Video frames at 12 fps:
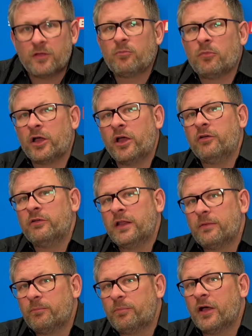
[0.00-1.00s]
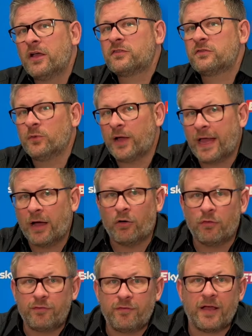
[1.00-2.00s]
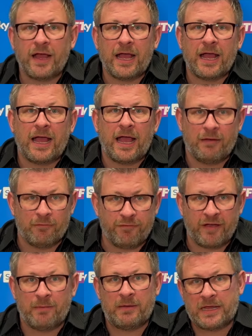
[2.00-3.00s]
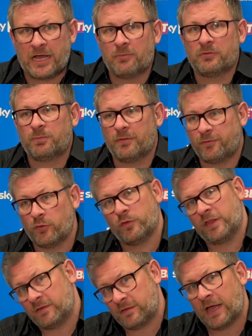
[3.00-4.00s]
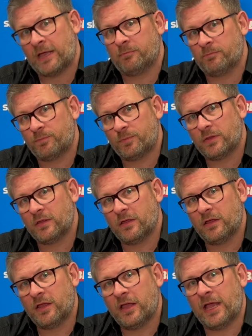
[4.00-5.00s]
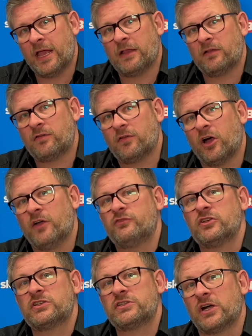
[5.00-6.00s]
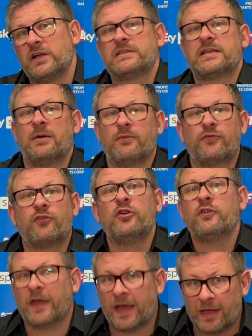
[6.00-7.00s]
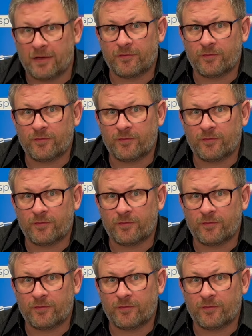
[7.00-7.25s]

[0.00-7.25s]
My own personal health and family comes before this game. And I've just started to come through that.